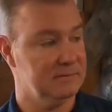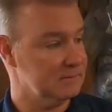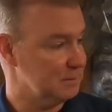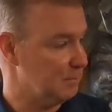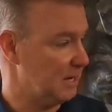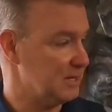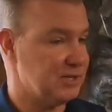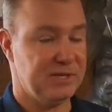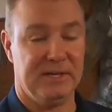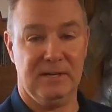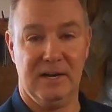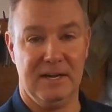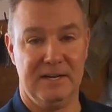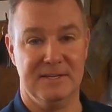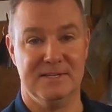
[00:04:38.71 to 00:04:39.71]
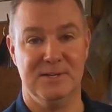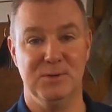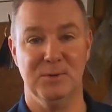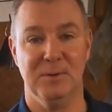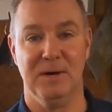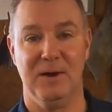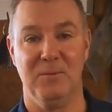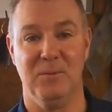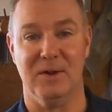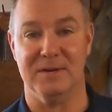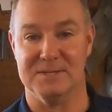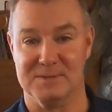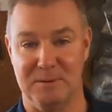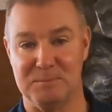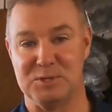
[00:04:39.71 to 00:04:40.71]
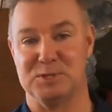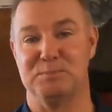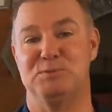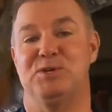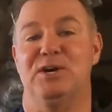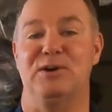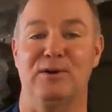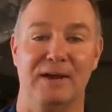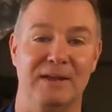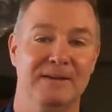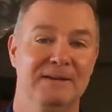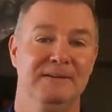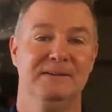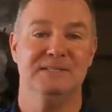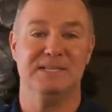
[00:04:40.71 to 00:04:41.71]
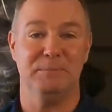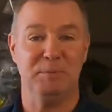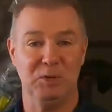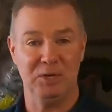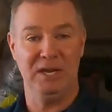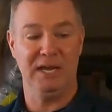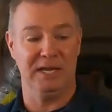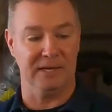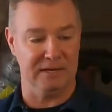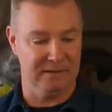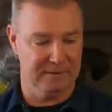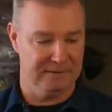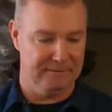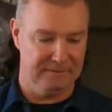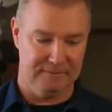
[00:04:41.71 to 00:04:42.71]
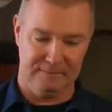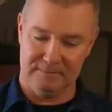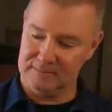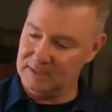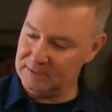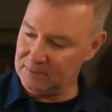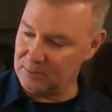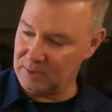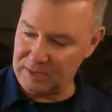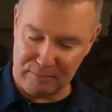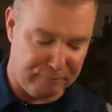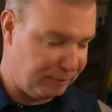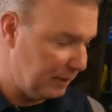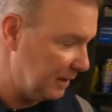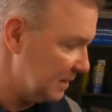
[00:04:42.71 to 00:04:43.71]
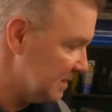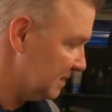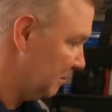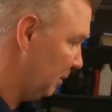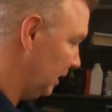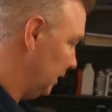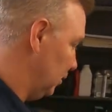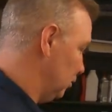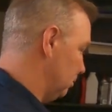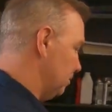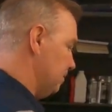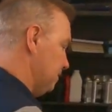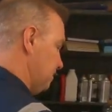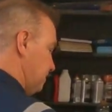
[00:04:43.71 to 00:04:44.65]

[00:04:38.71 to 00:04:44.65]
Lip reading: It's my channel. I get to do what I want. So I'm just sharing. Tip of the day. I know, kind of funny. Assembly lube.